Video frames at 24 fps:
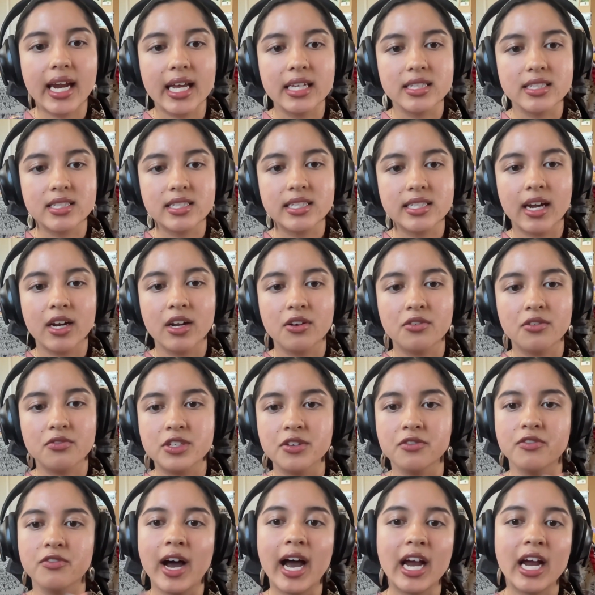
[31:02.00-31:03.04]
instead of
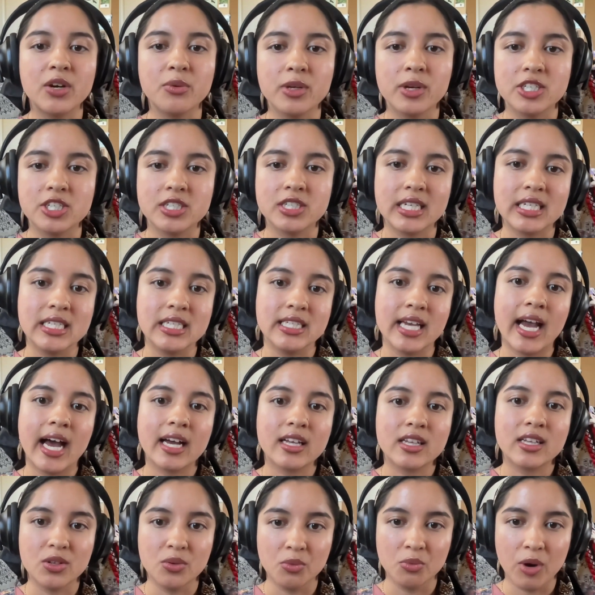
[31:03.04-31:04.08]
divide, which is
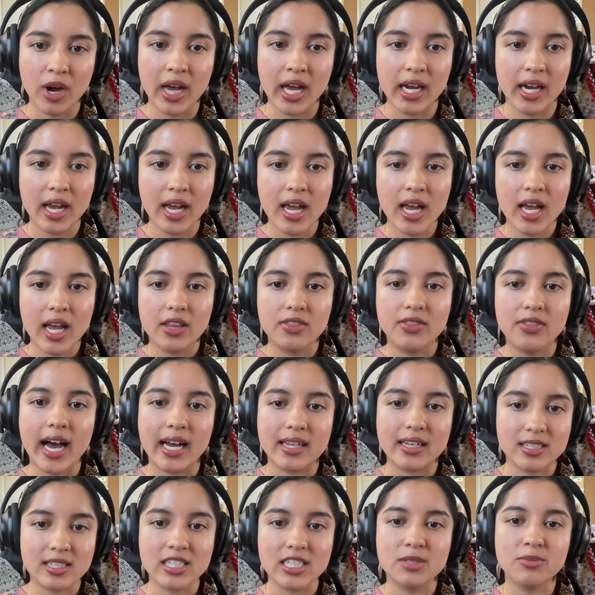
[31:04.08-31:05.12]
exactly what
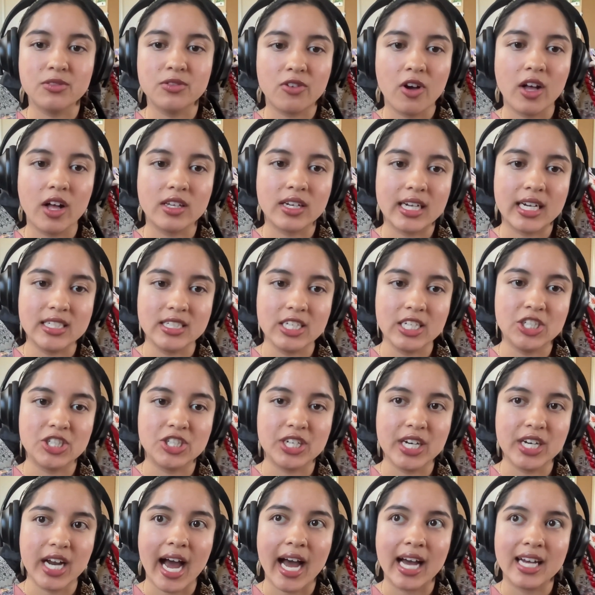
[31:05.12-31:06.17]
that system of
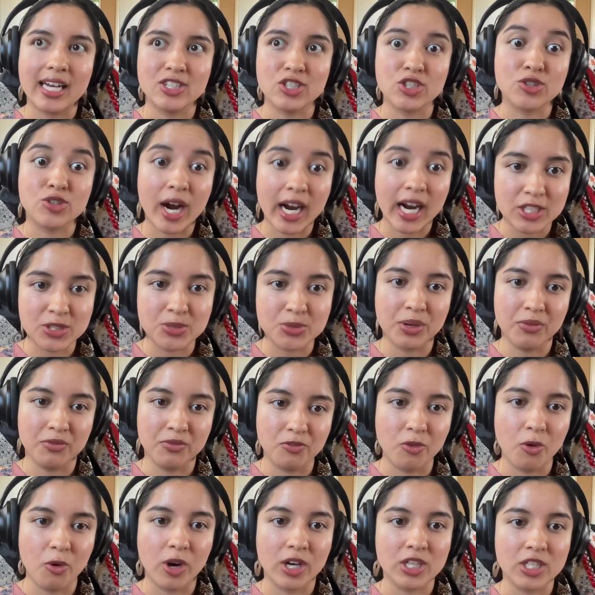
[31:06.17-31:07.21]
colonization has tried to
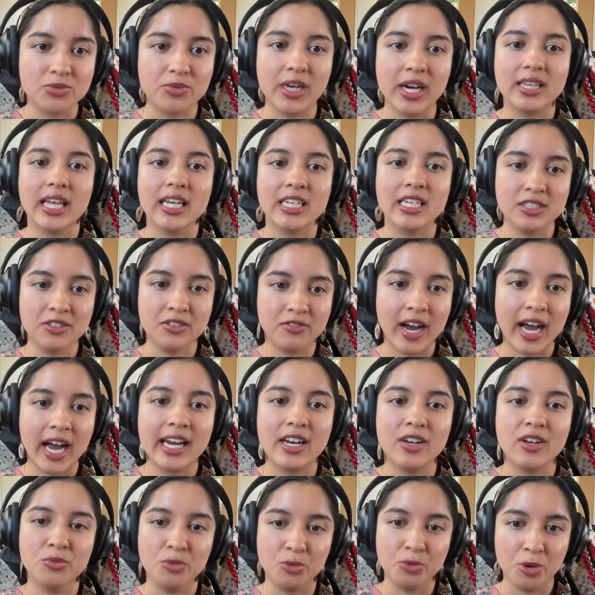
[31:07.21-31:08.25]
enforce, right? Like
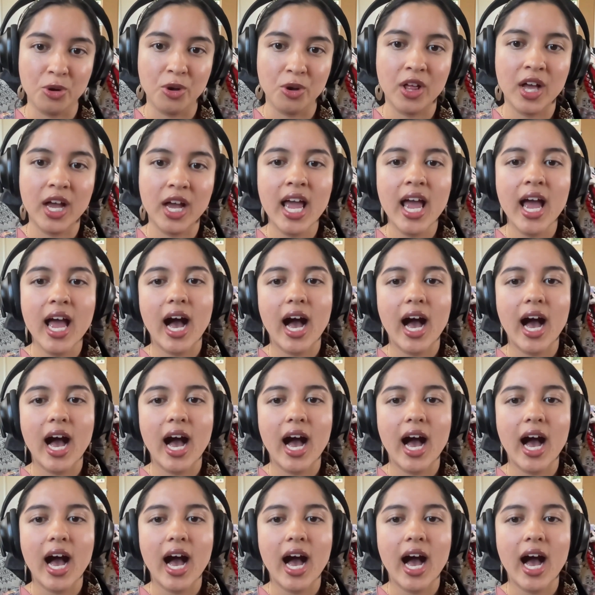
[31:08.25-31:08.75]
divide and rule.